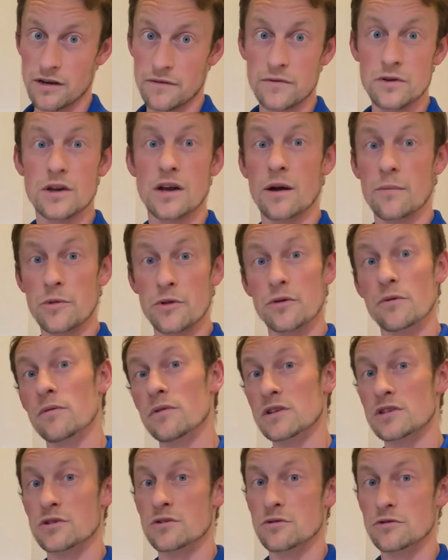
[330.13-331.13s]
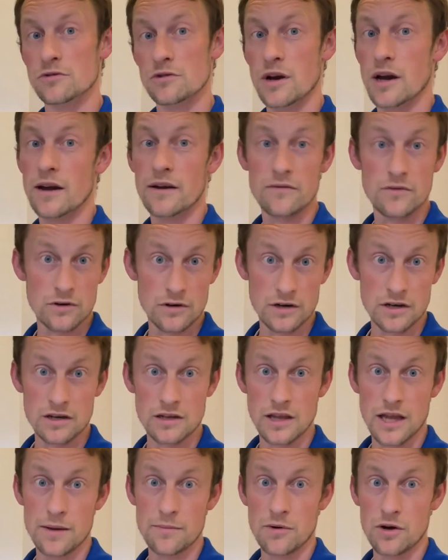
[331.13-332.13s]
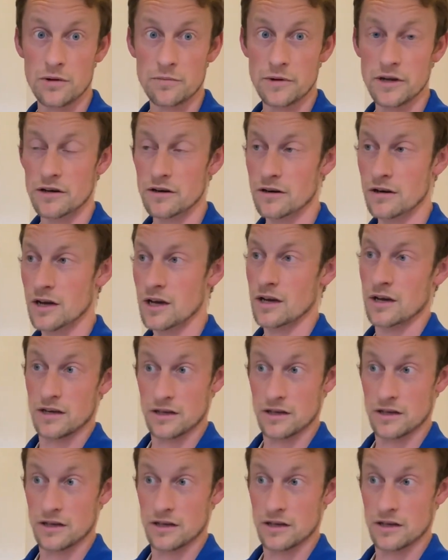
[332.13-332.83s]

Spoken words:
If you come through with a screwdriver and a clamp-on meter,